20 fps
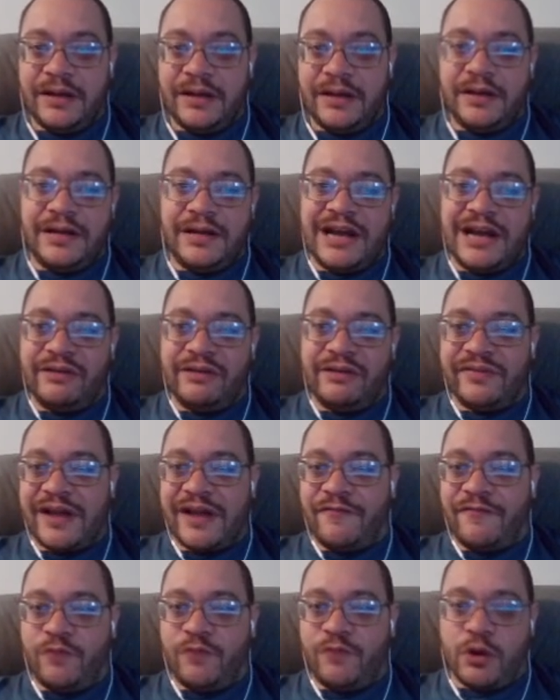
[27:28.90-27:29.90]
Now we've got
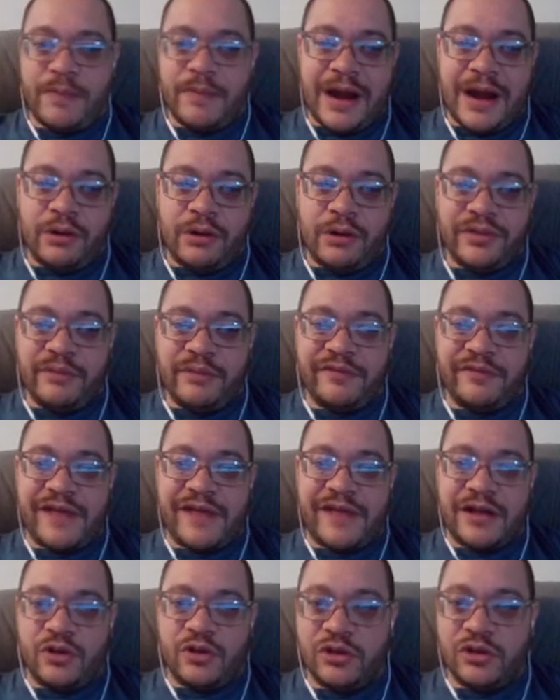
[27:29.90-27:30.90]
4 power. Then we've
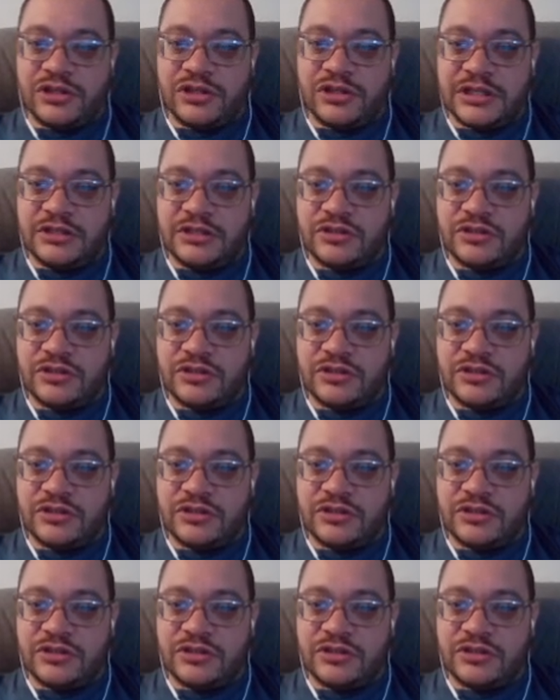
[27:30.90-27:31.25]
got Coulson,